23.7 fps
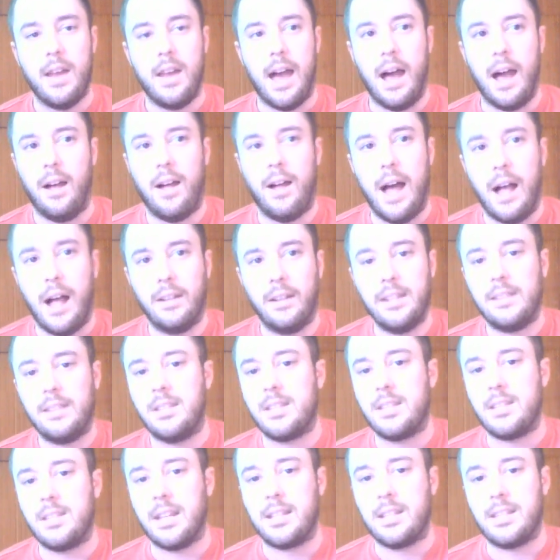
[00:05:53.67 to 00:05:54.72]
I'll eat the
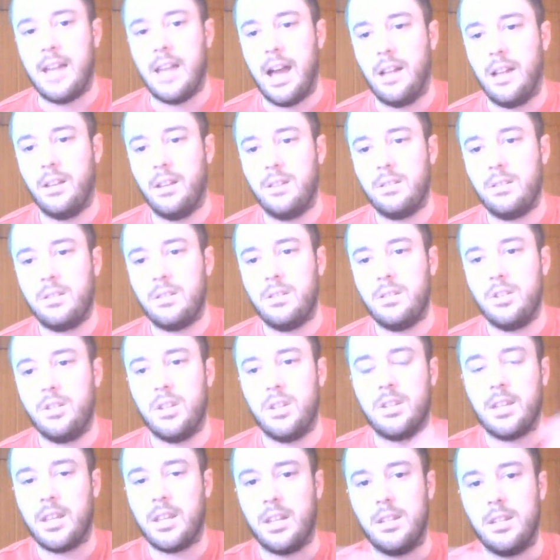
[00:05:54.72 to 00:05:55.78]
$6
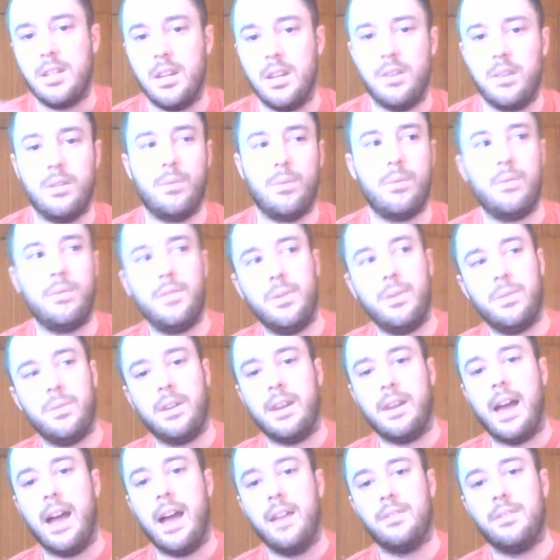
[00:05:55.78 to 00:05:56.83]
just to continue to review the
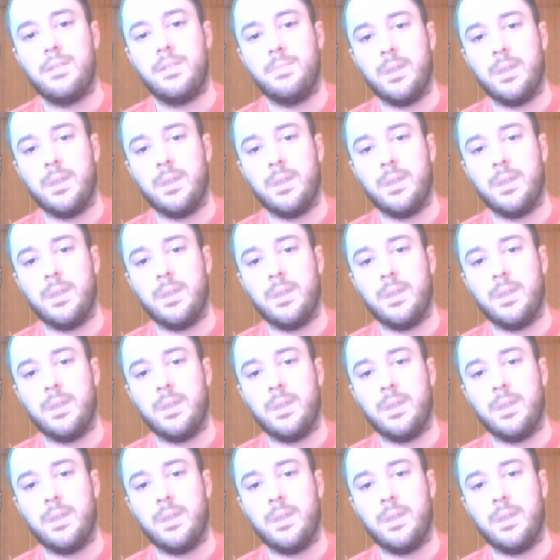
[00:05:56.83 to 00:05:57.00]
knives,